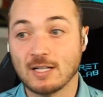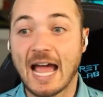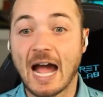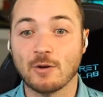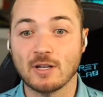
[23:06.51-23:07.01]

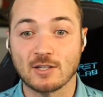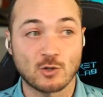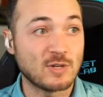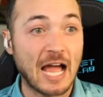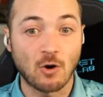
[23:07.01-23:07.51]
Now it is.
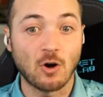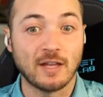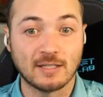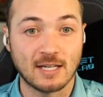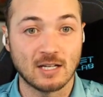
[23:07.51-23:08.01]
So now all
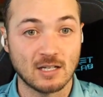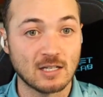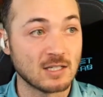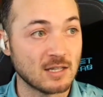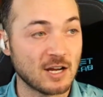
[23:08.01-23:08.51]
that data
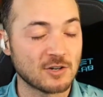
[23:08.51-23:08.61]
is in there.